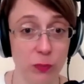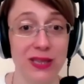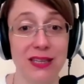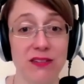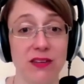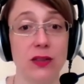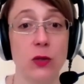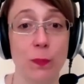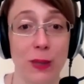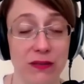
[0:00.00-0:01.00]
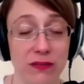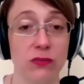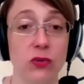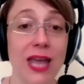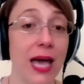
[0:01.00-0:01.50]
but these are the
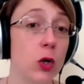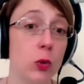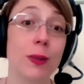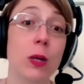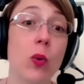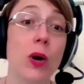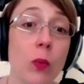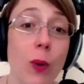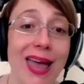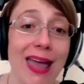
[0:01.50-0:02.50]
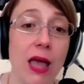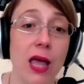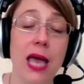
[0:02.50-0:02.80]
basics. So that could be one way.